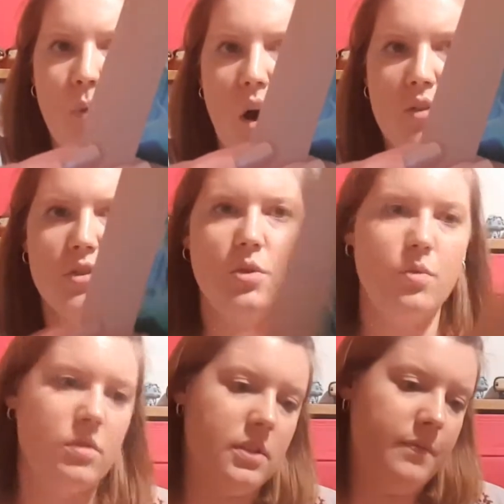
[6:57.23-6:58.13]
bath
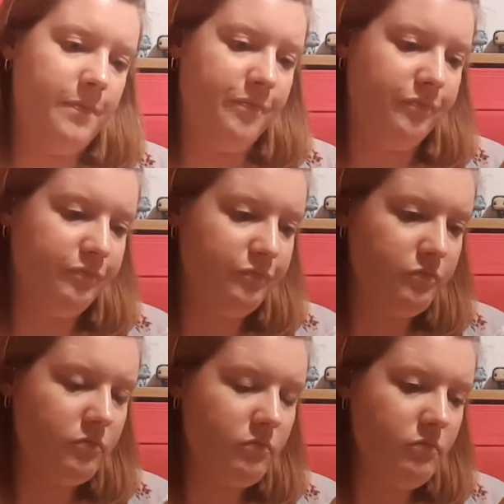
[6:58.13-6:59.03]
salts,
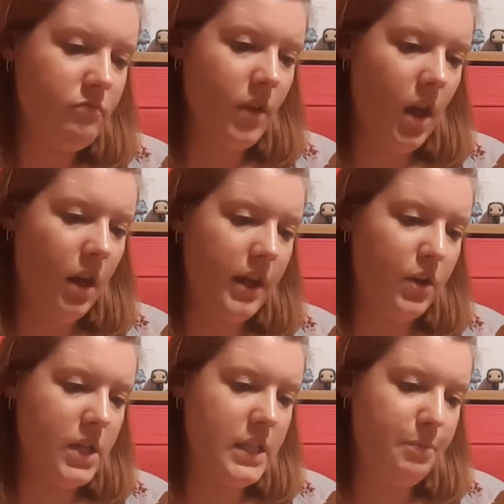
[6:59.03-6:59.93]
uh,
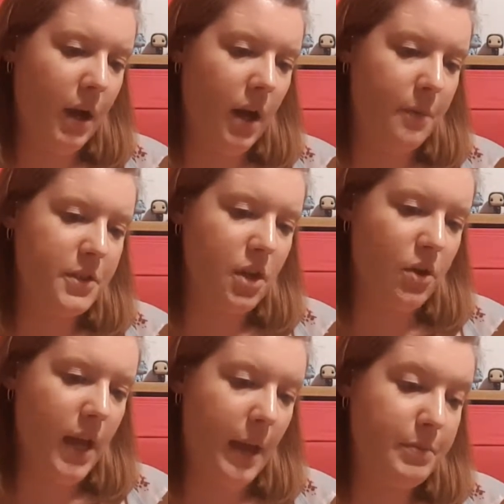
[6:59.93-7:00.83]
ingredients bicarb
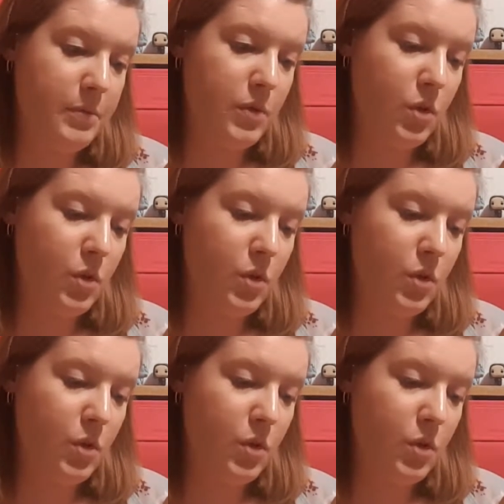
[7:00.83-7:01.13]
soda, Epsom